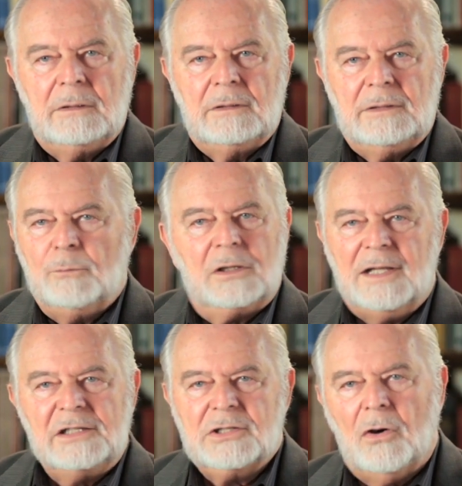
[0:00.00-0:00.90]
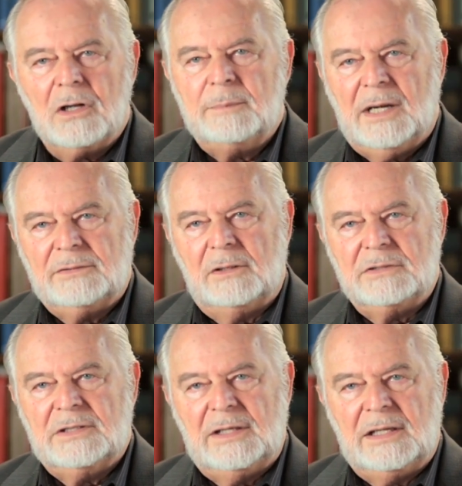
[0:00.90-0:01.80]
They won't let us talk about
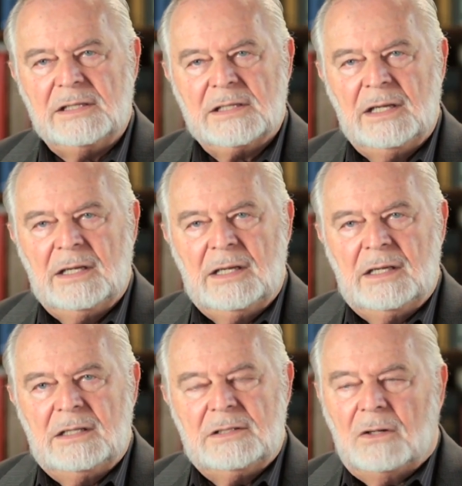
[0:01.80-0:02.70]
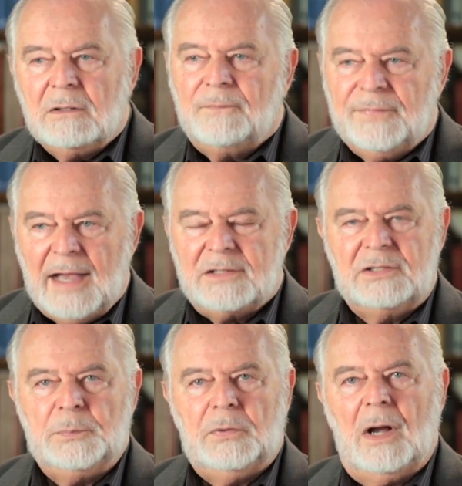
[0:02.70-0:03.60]
those things. So that's
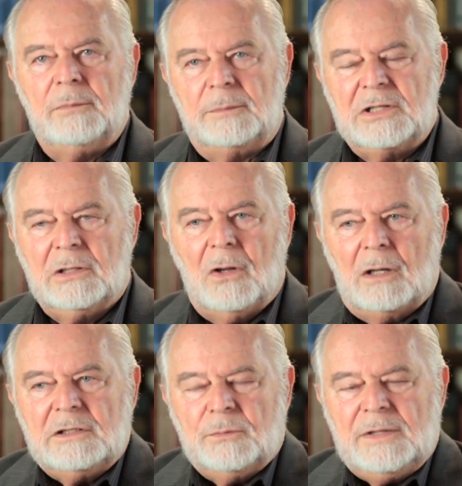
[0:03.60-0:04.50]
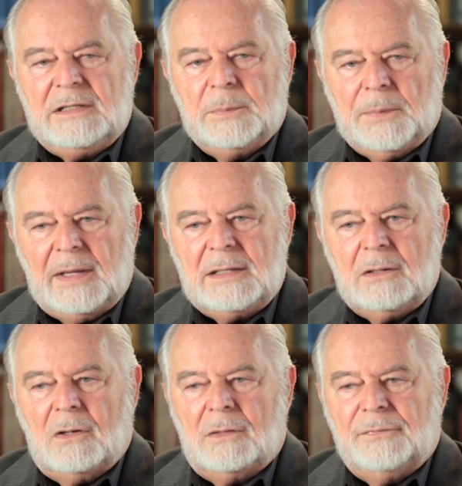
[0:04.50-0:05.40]
the problem. As long as we depend
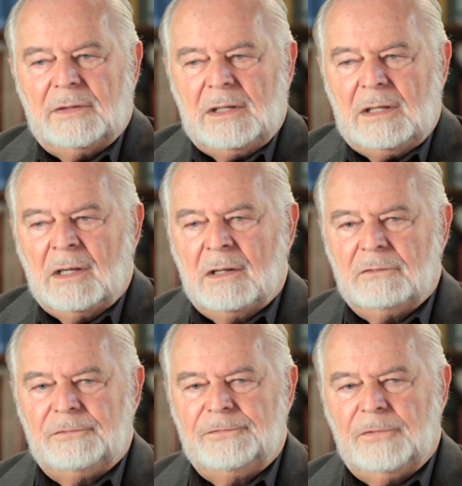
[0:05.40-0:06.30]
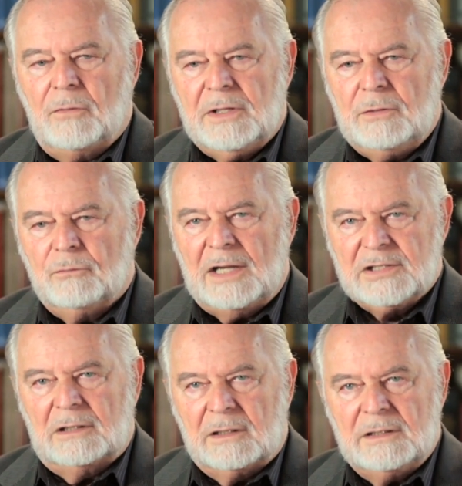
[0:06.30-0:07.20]
on the phony
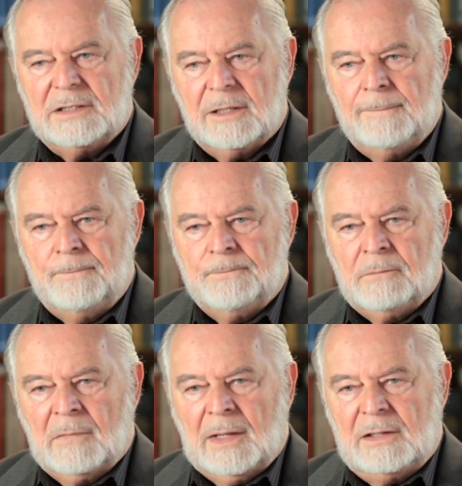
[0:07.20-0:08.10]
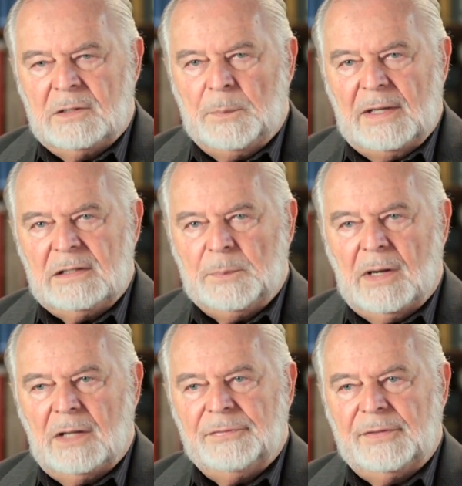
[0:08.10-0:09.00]
wrestlers and depend
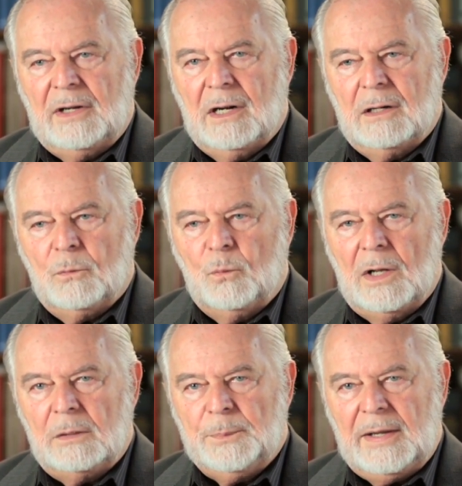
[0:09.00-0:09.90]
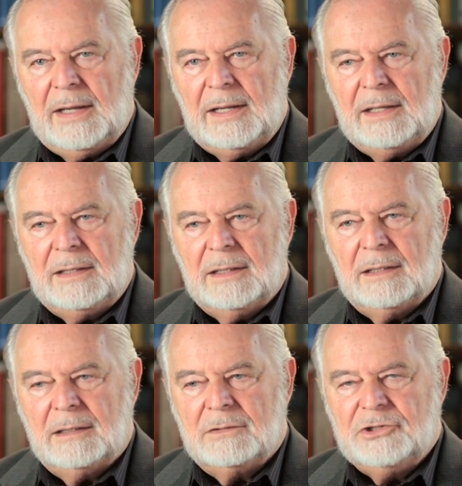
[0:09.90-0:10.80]
upon their well-paid
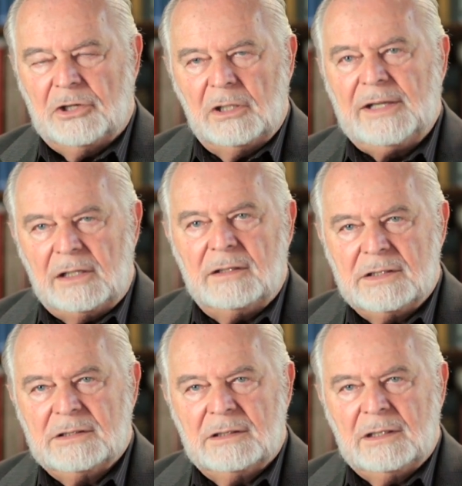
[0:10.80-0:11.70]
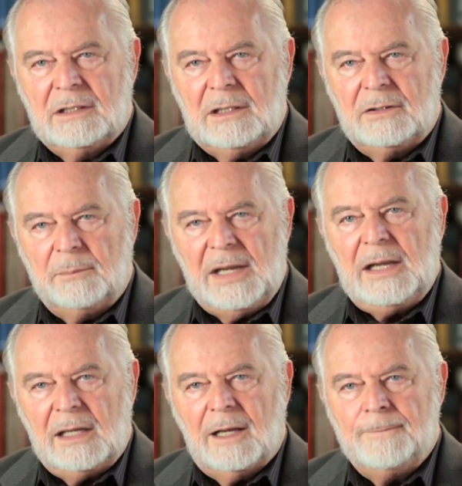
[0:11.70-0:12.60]
cheerleaders in the
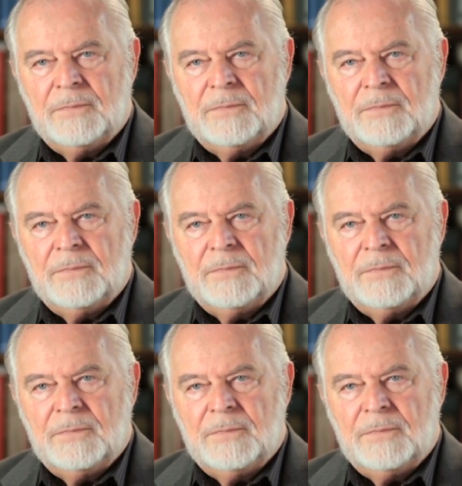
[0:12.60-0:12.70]
media